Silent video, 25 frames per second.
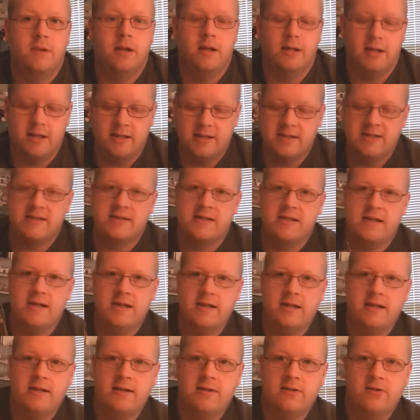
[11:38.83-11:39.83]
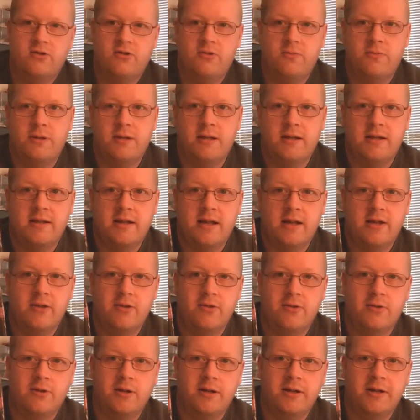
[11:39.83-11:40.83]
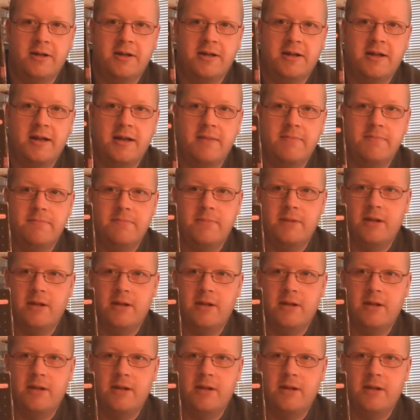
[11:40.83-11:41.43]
And that is the Super Nintendo cleaning kit.